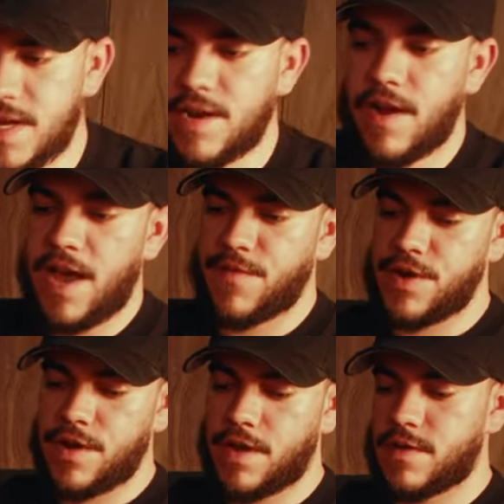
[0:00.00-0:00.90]
Here I have
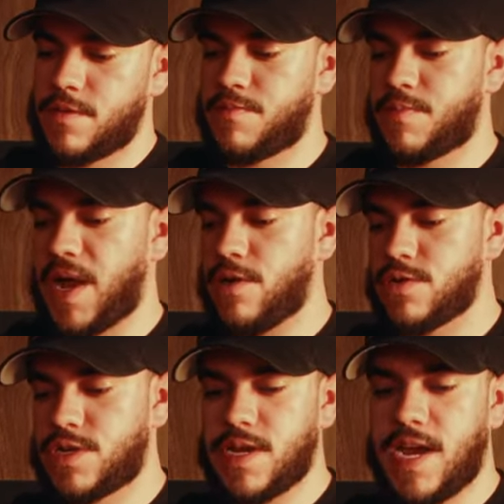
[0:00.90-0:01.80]
another
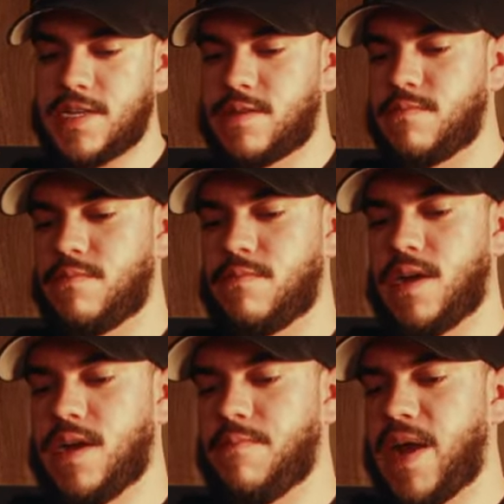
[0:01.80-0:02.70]
pouch that has
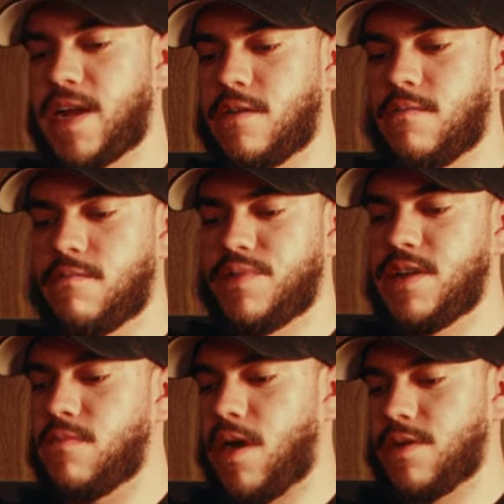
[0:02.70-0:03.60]
my backup
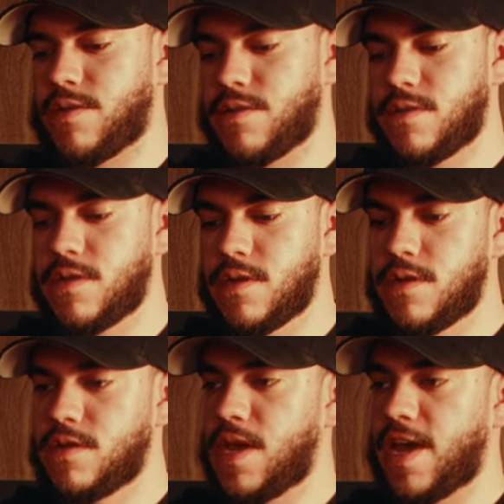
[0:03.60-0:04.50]
B monitor
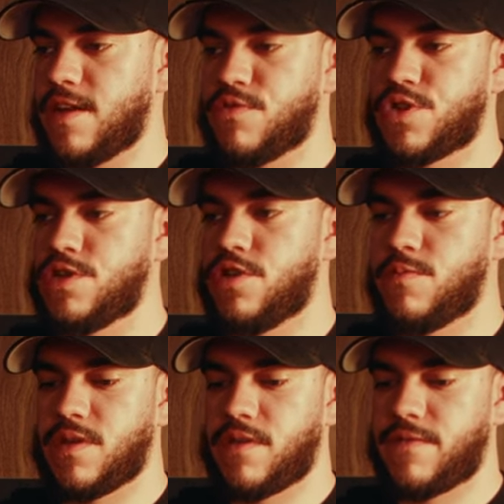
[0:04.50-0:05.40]
that Atomos
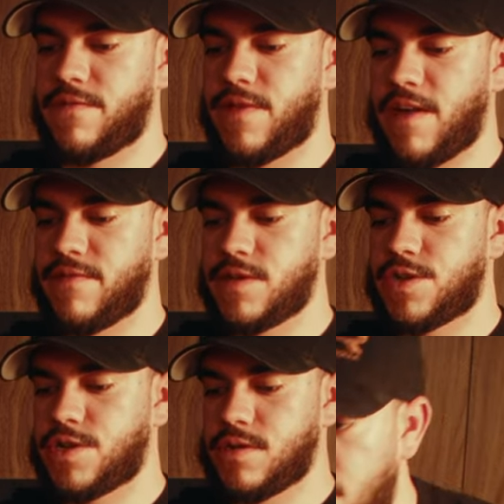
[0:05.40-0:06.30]
Shinobi 5 inch.